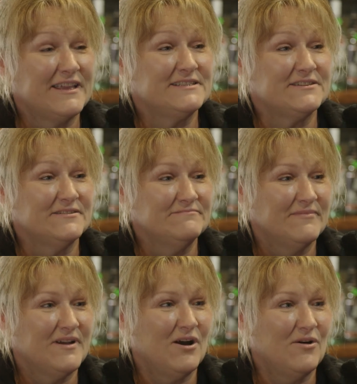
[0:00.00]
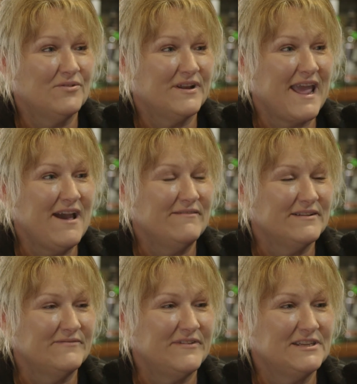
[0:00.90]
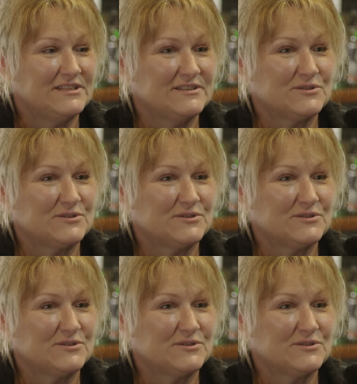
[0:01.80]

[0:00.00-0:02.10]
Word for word: kids are older now and finishing